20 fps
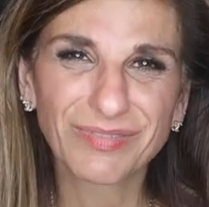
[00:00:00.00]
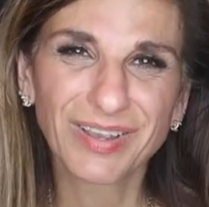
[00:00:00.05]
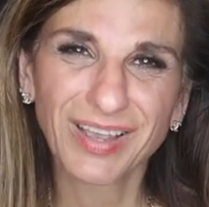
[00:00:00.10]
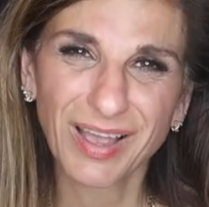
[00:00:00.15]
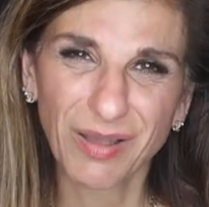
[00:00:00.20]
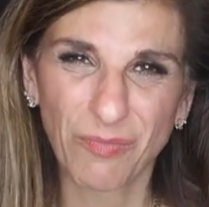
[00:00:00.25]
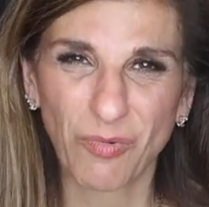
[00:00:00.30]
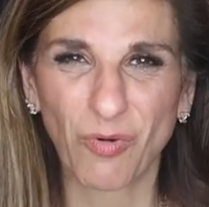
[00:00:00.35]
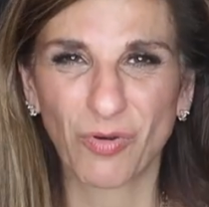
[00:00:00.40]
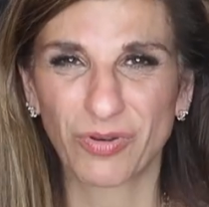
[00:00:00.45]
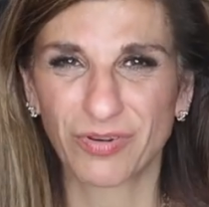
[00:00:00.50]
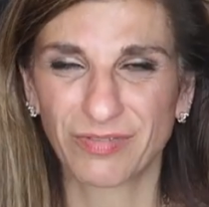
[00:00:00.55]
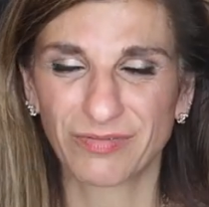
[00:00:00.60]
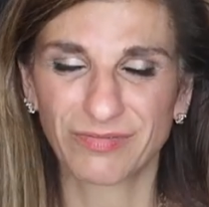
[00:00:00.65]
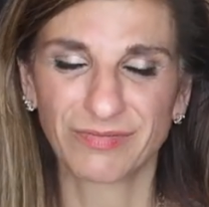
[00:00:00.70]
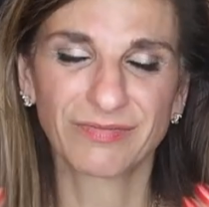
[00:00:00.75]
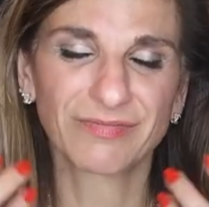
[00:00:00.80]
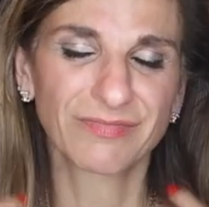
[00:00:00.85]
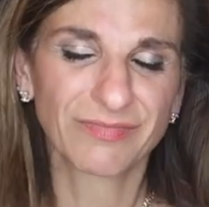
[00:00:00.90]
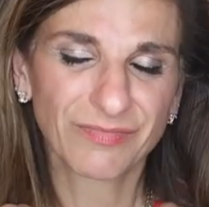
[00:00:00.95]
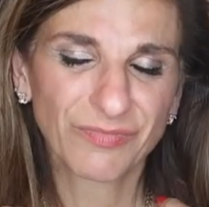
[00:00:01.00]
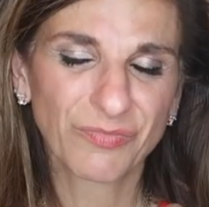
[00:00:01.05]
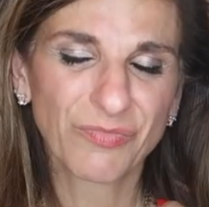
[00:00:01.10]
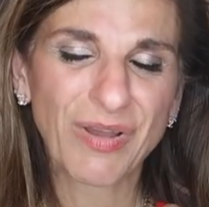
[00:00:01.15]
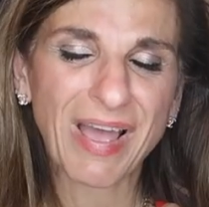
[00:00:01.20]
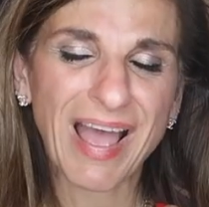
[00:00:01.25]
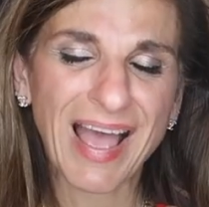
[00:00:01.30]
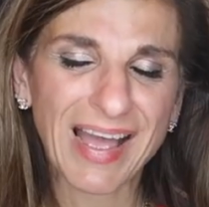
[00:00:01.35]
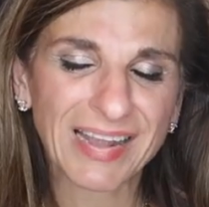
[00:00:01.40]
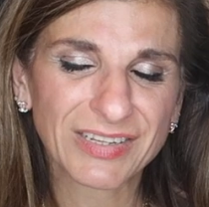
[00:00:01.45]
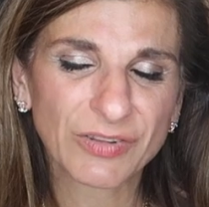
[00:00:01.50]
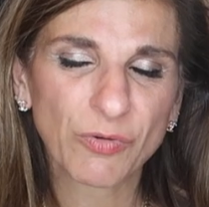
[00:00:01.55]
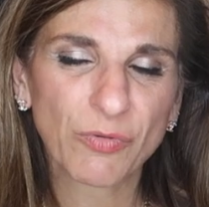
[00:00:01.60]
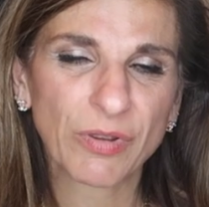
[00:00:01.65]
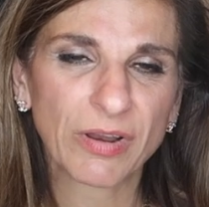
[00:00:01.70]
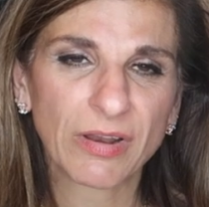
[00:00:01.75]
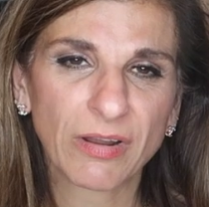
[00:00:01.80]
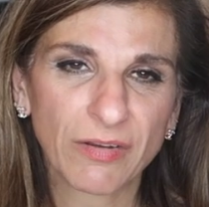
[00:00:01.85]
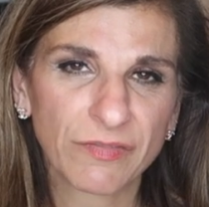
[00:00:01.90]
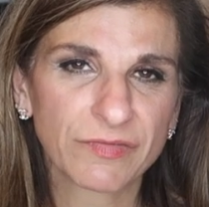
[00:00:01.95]
Come on. But adult
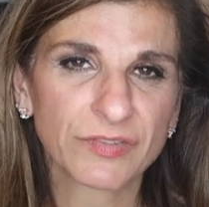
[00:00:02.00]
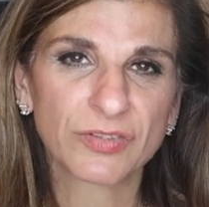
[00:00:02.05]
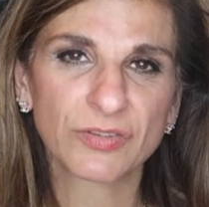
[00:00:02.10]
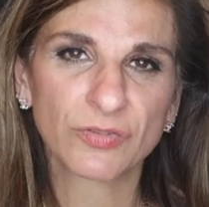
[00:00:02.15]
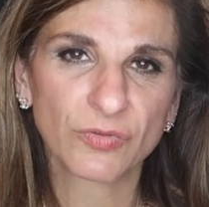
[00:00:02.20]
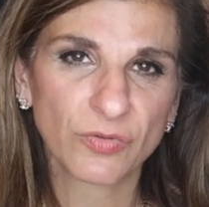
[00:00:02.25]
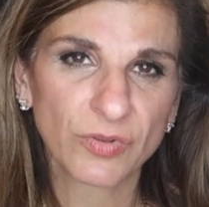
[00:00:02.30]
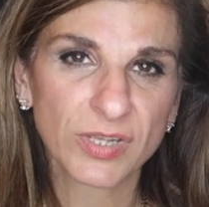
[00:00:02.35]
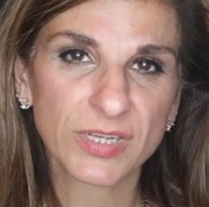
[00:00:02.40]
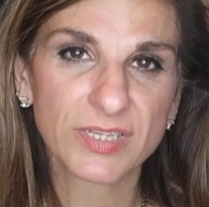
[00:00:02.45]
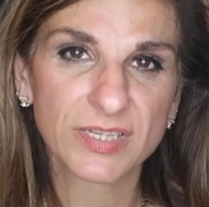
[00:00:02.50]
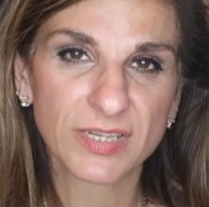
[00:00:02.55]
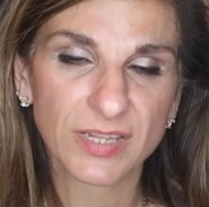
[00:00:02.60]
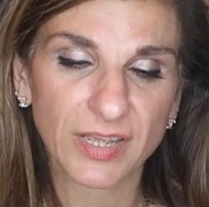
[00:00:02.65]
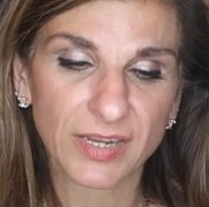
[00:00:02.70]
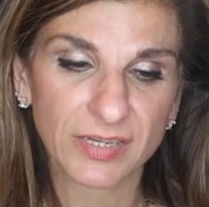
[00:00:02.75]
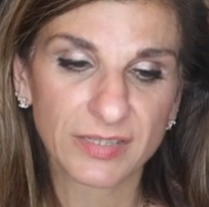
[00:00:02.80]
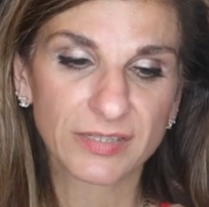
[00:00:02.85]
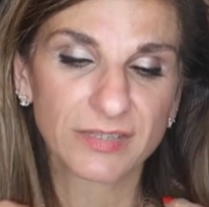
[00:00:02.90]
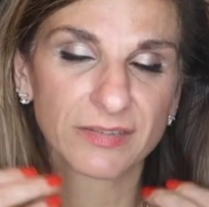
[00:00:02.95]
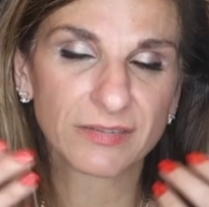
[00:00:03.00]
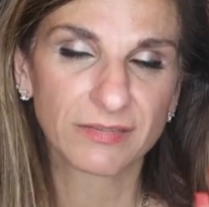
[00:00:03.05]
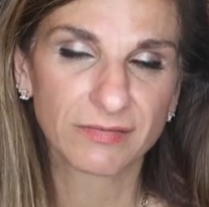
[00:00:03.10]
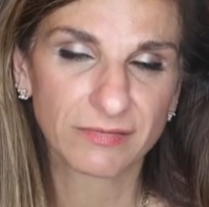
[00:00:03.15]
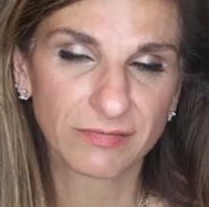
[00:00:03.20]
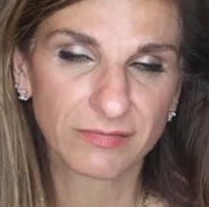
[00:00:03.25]
enough to know these things.